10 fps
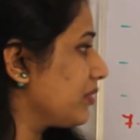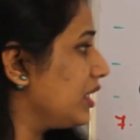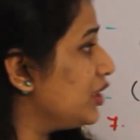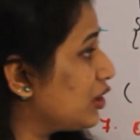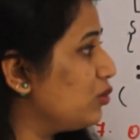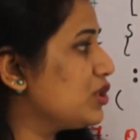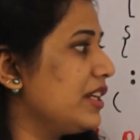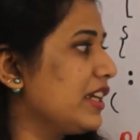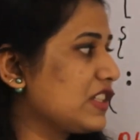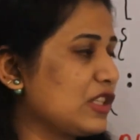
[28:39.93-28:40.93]
includes
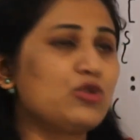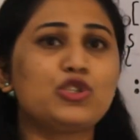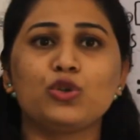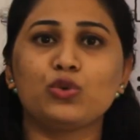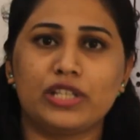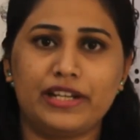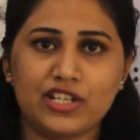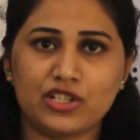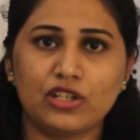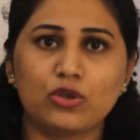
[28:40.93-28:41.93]
and excludes, use
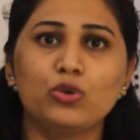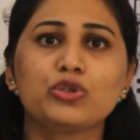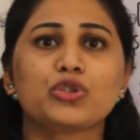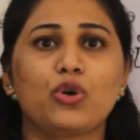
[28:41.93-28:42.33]
additional codes,